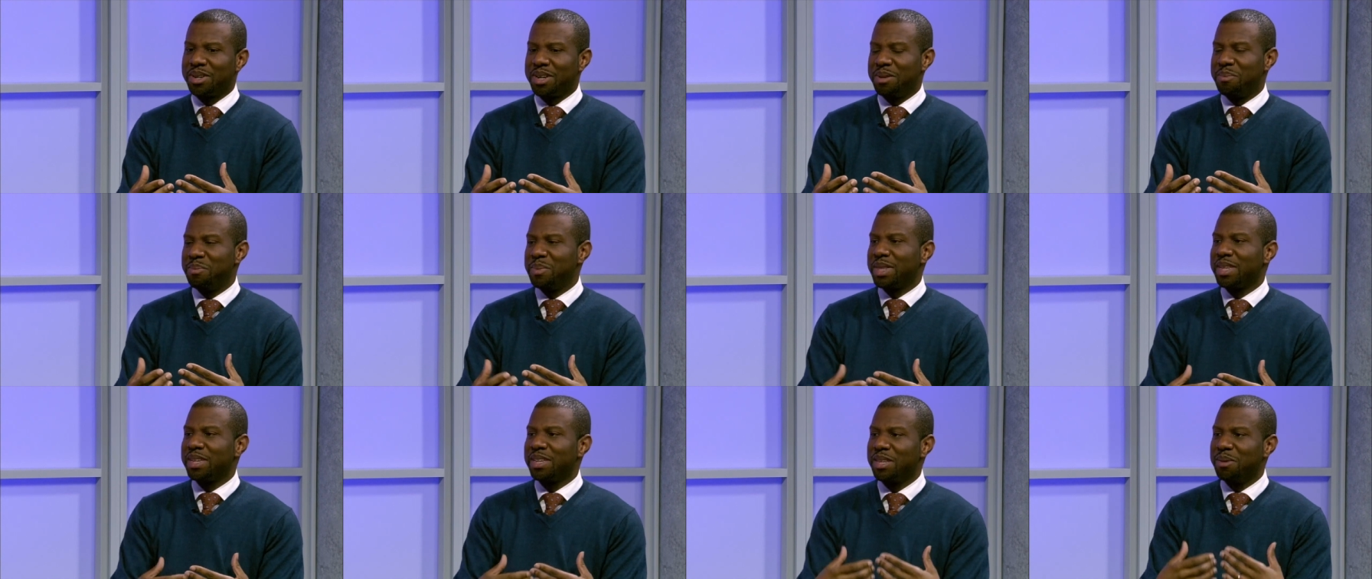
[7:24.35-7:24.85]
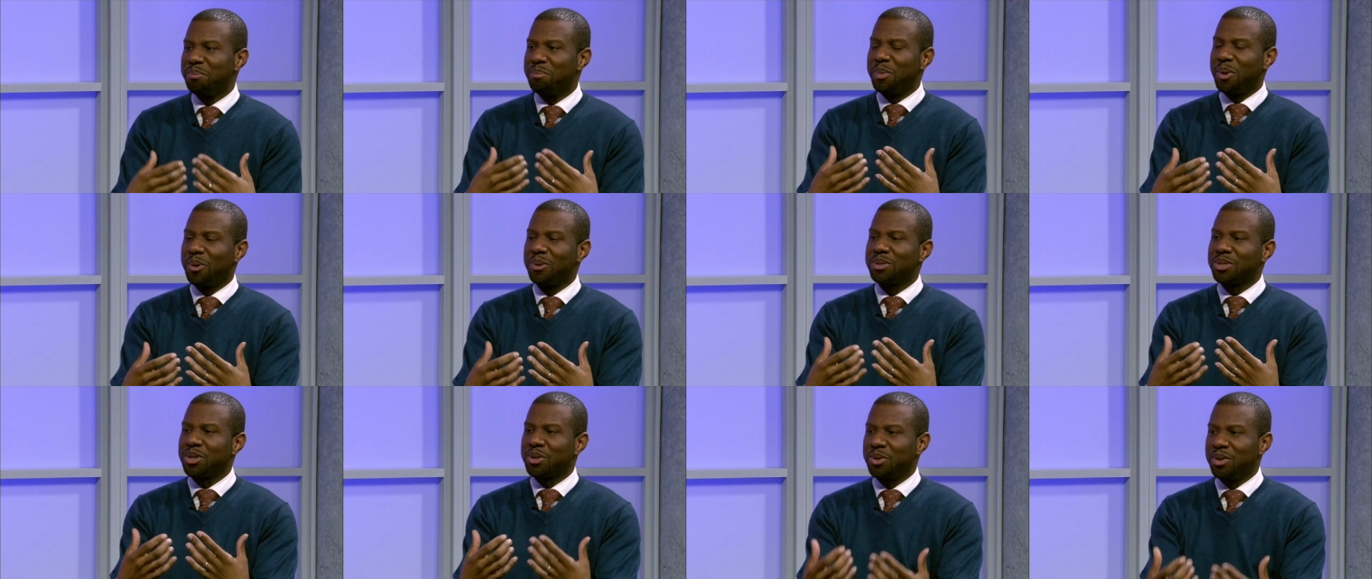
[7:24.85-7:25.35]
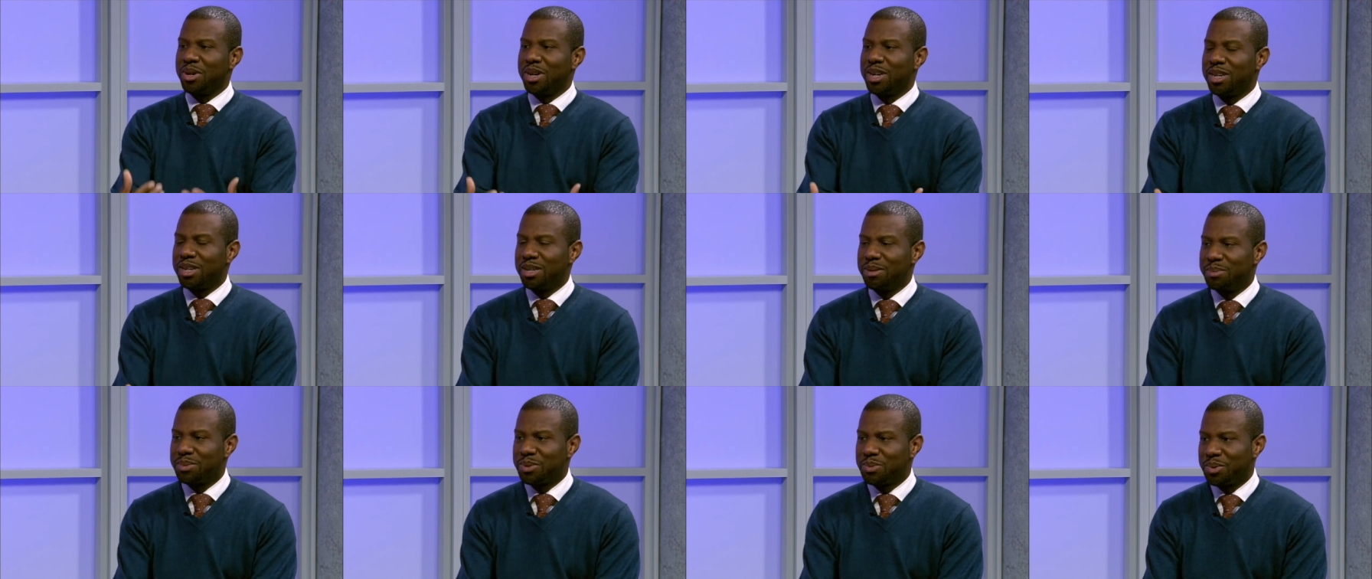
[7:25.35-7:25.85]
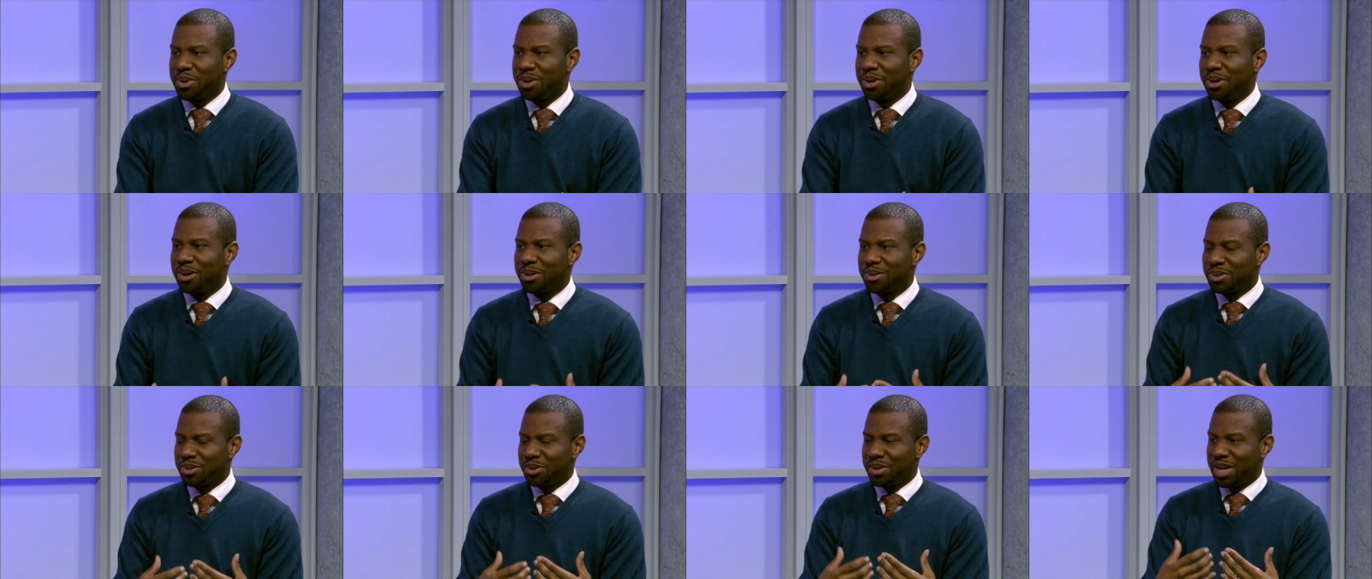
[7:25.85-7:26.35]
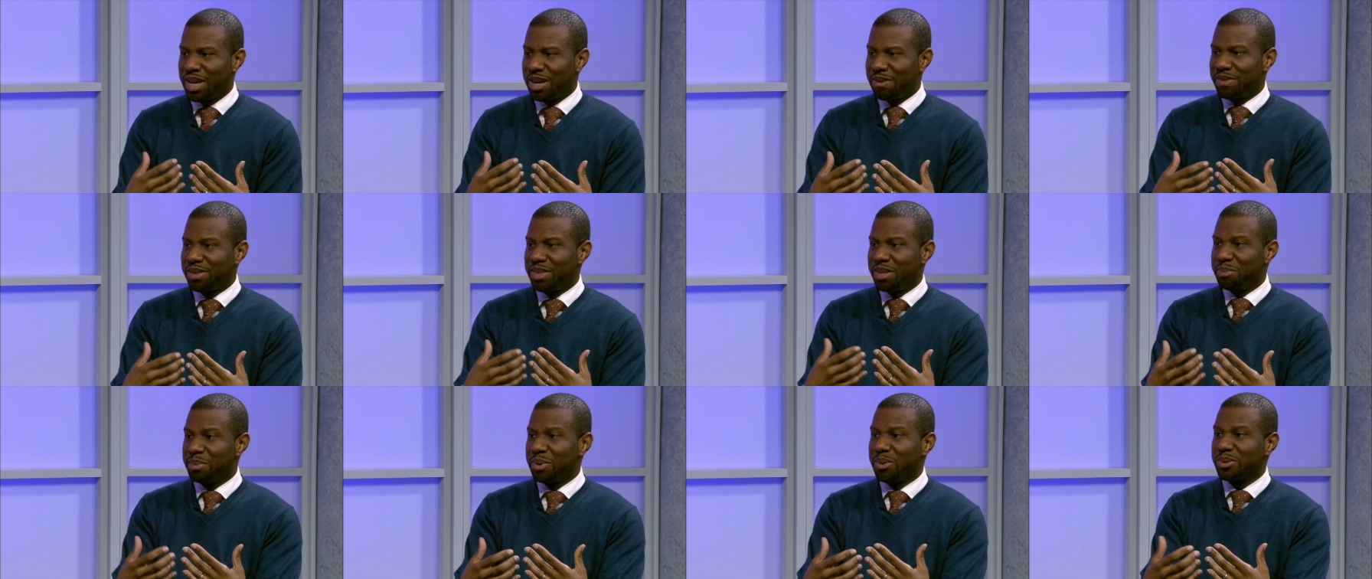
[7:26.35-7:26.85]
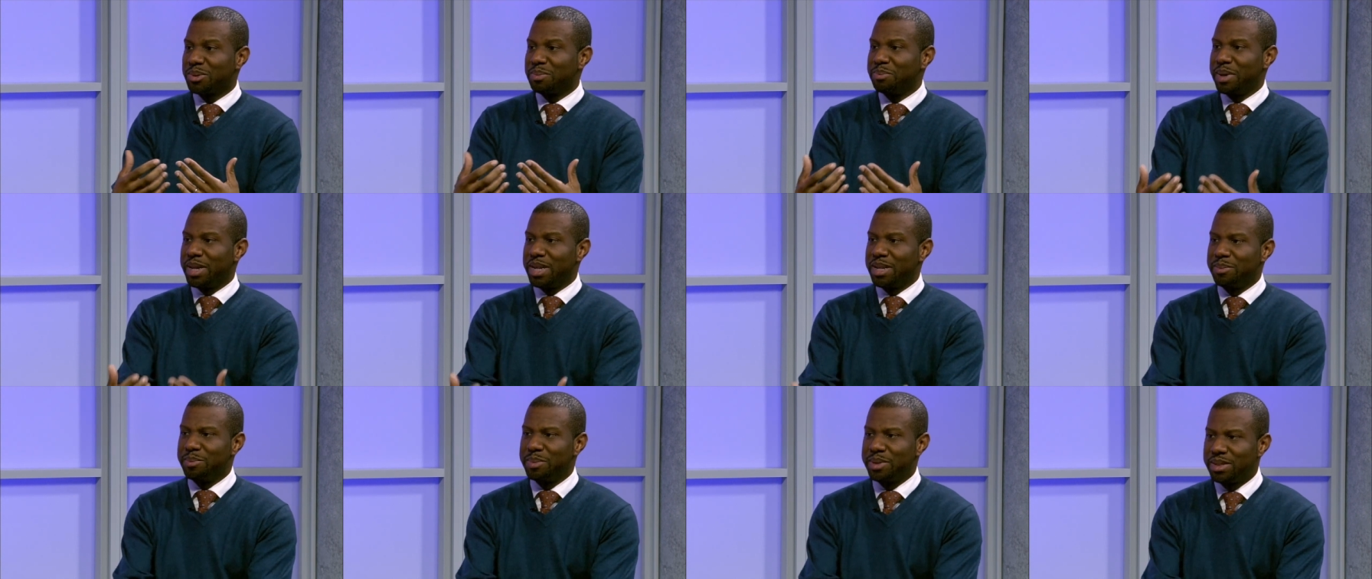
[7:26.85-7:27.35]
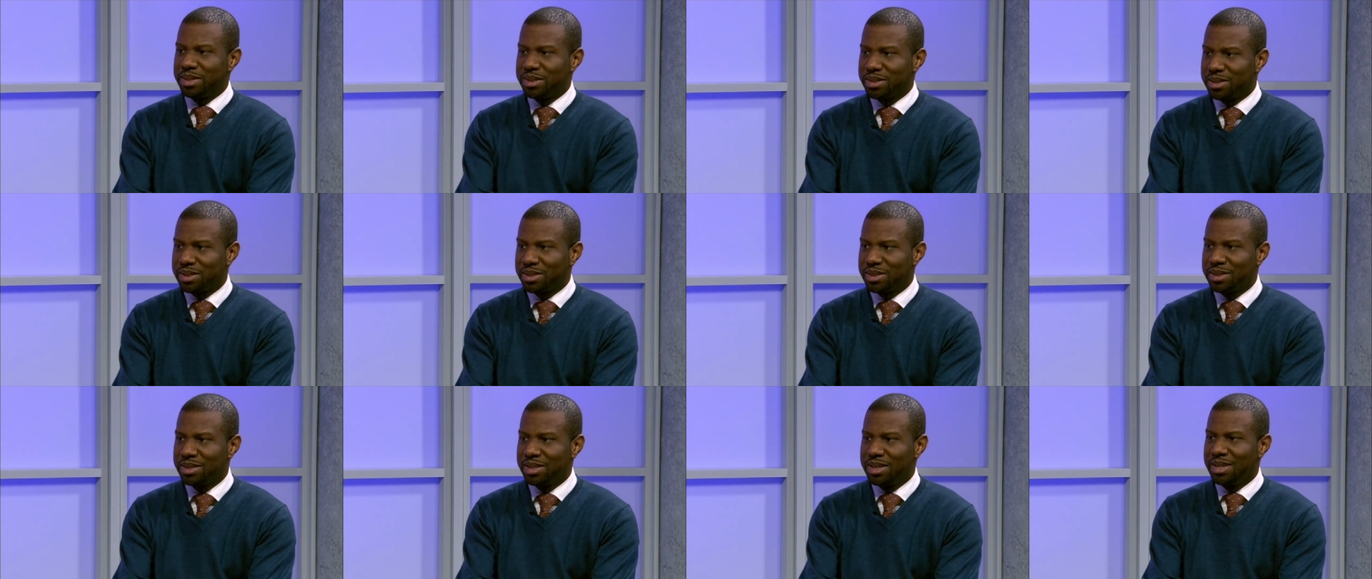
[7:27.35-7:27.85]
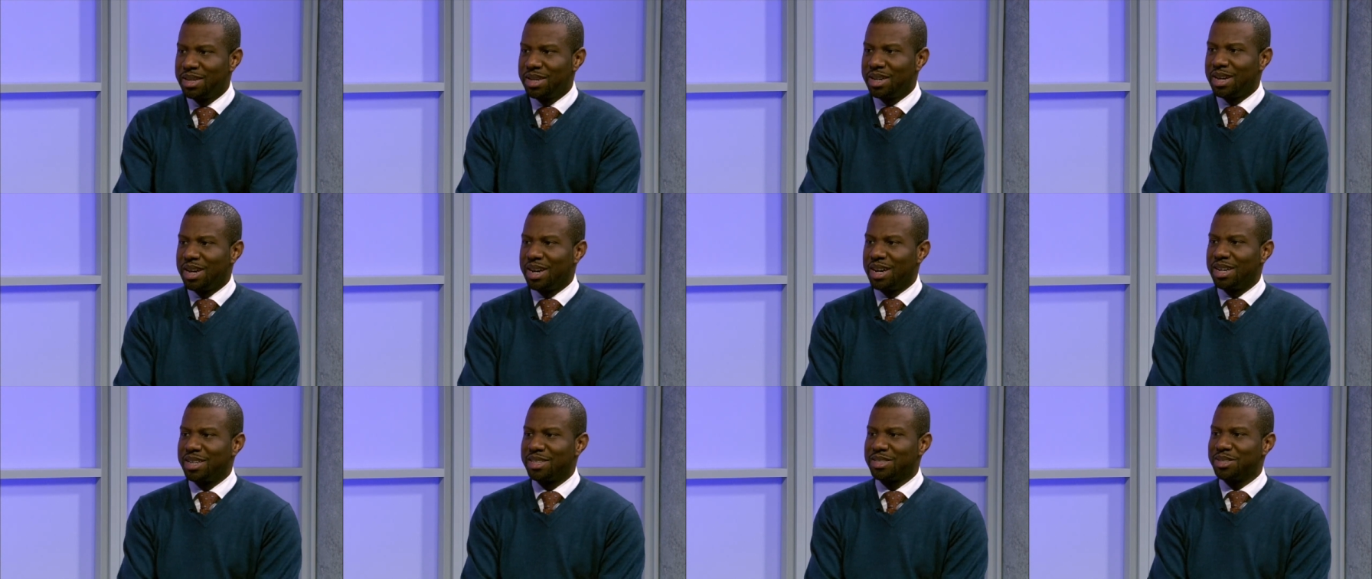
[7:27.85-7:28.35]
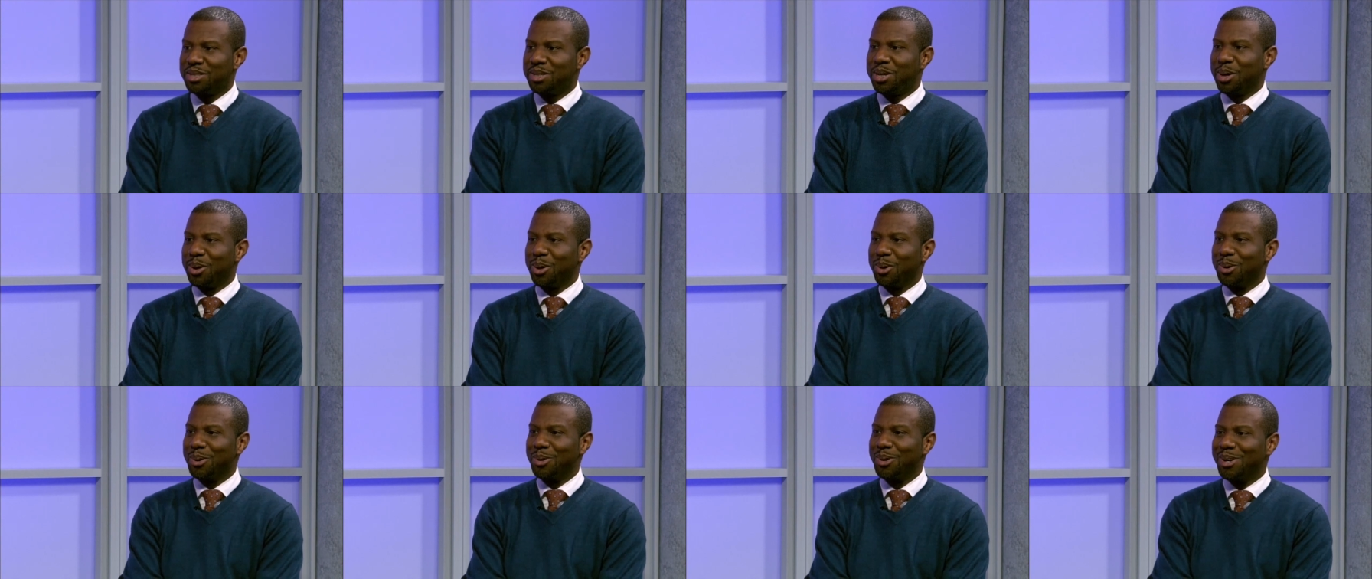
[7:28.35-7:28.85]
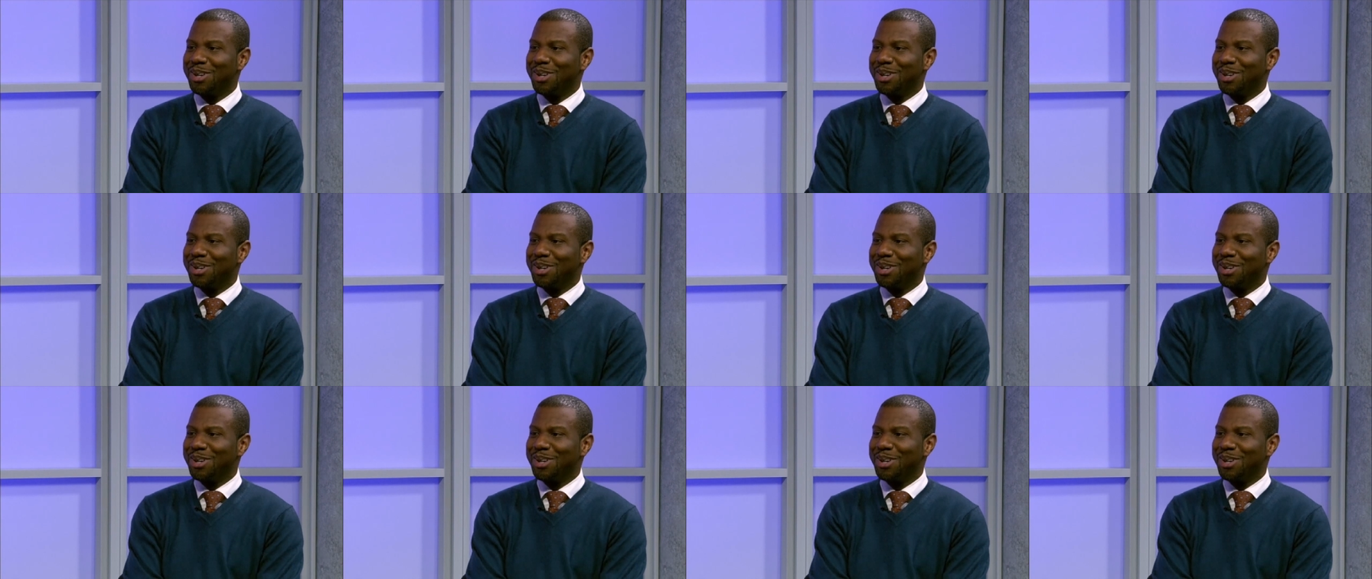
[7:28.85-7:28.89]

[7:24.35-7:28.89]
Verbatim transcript: committing the most crimes were also having the most babies. Uh, so,